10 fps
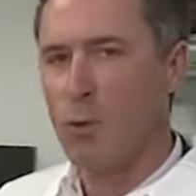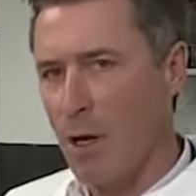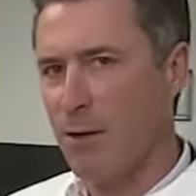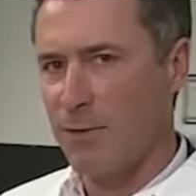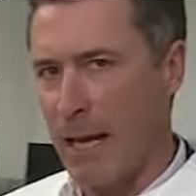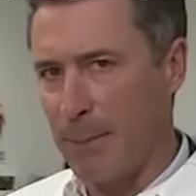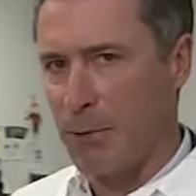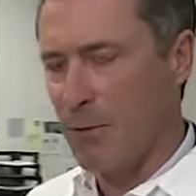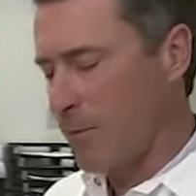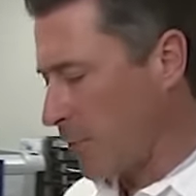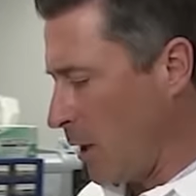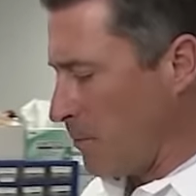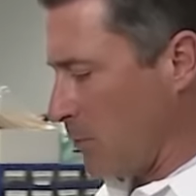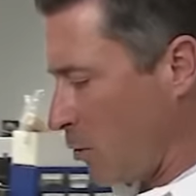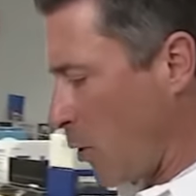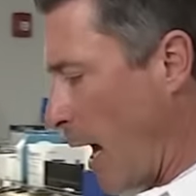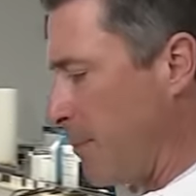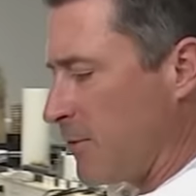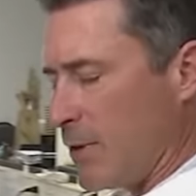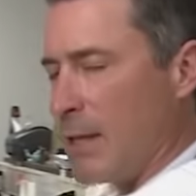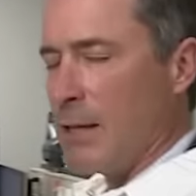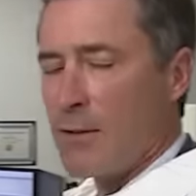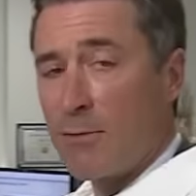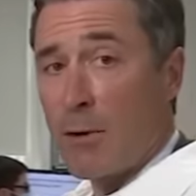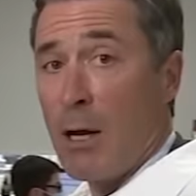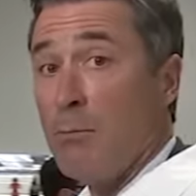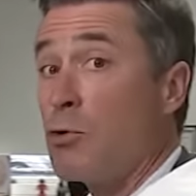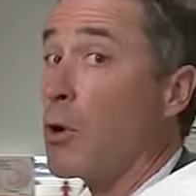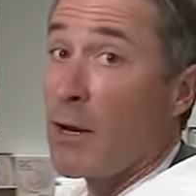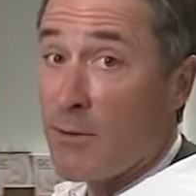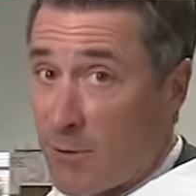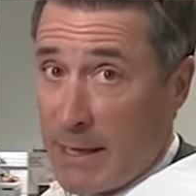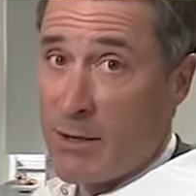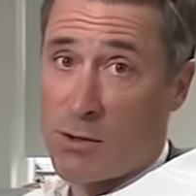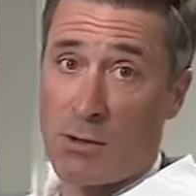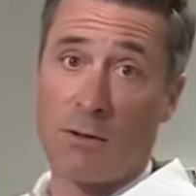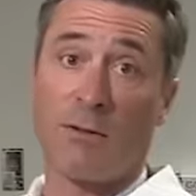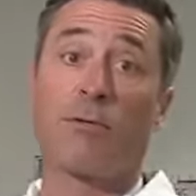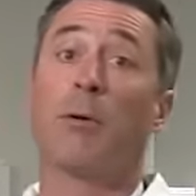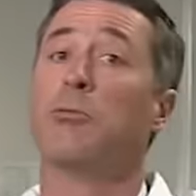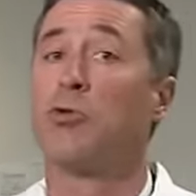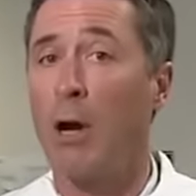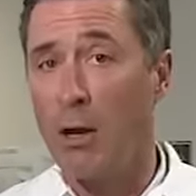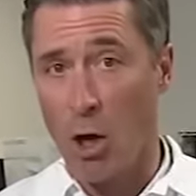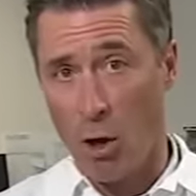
drug samples from crime scenes, from drug seizures, from drug